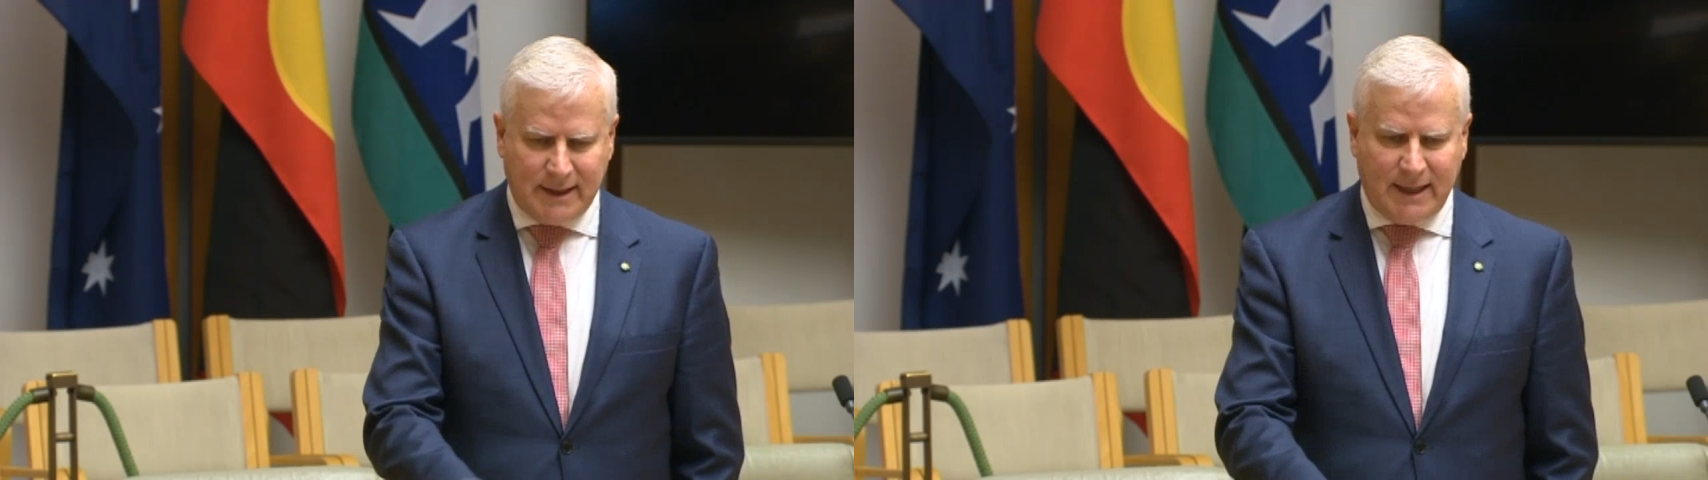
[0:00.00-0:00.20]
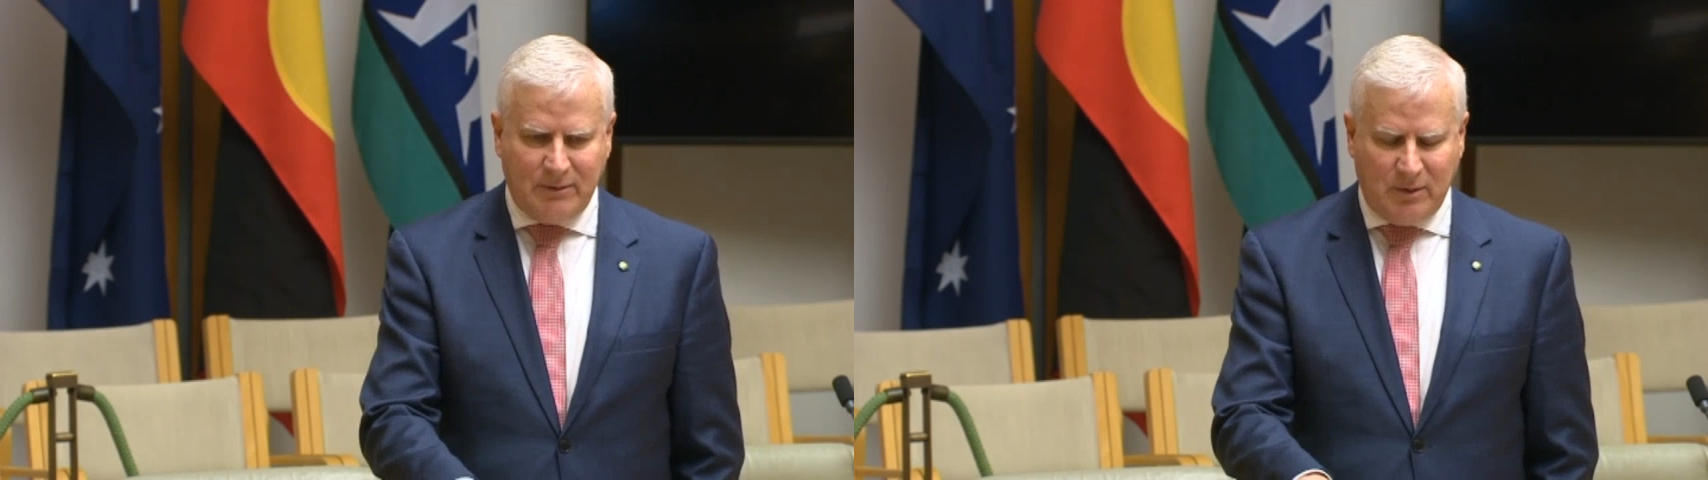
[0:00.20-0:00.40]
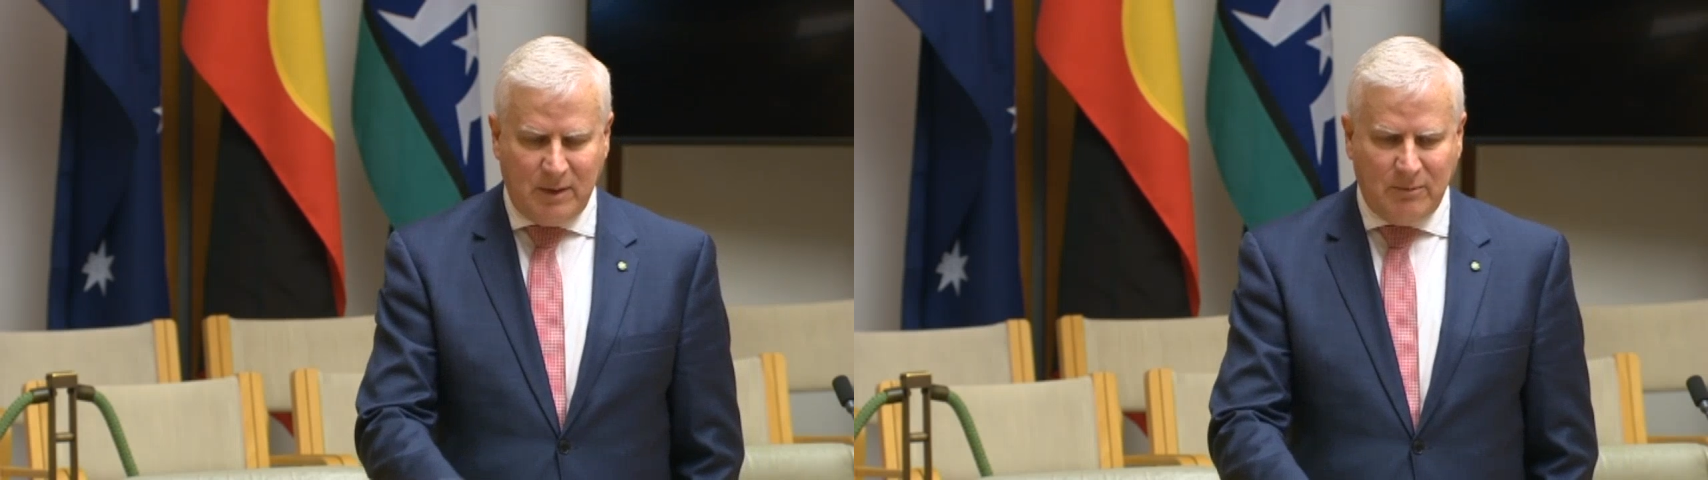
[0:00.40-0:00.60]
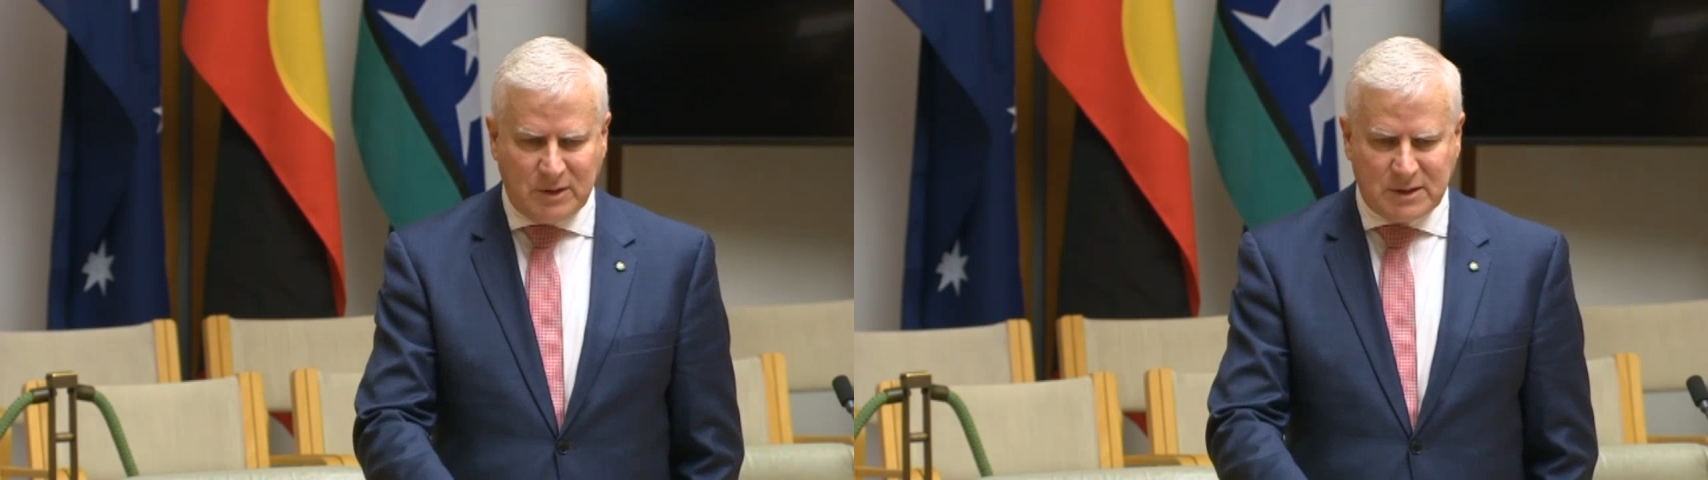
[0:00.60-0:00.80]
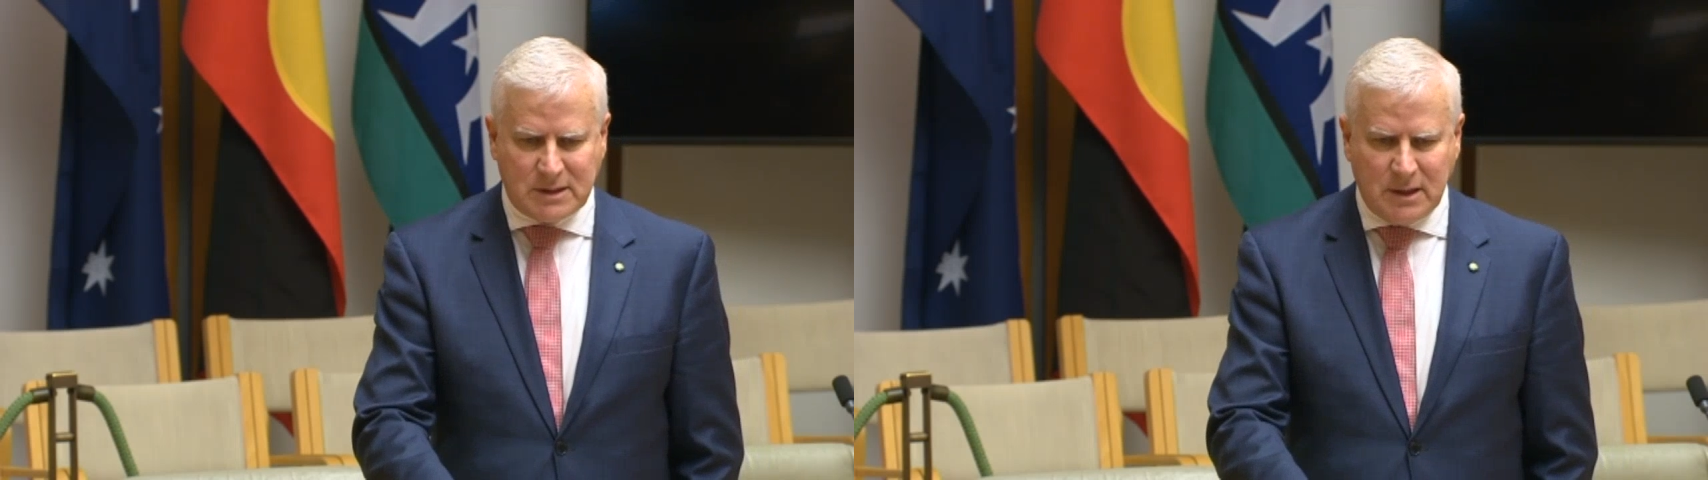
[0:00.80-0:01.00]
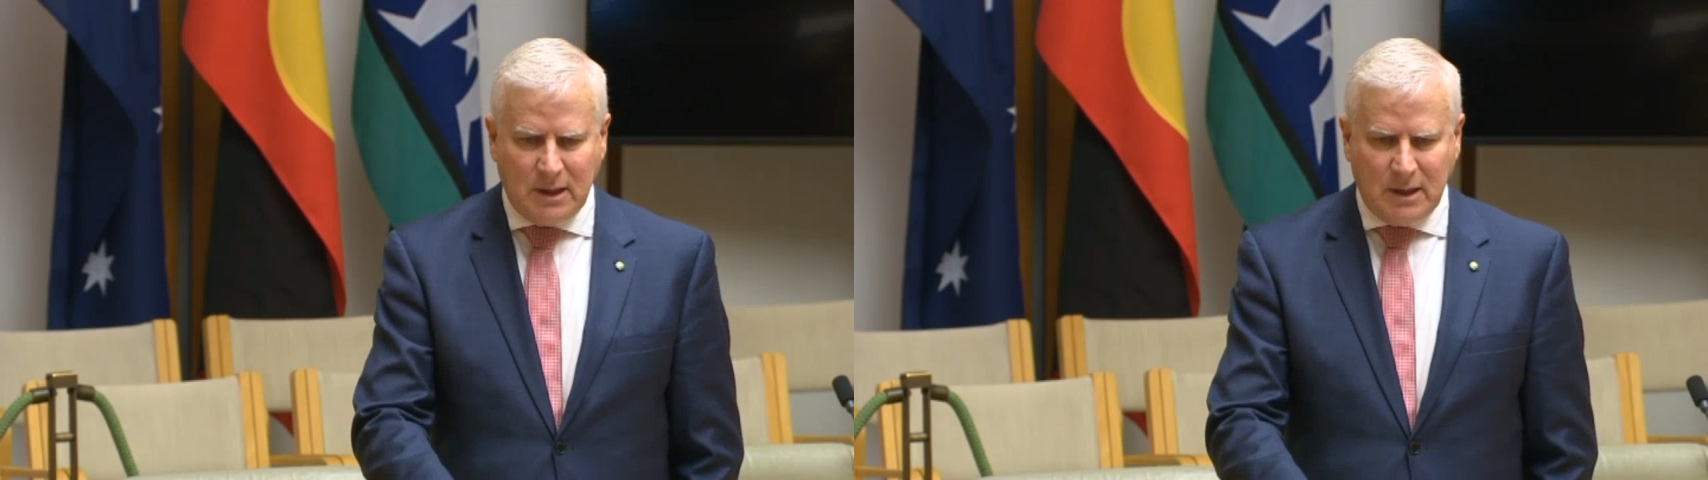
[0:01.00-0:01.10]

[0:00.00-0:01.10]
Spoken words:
Labor members,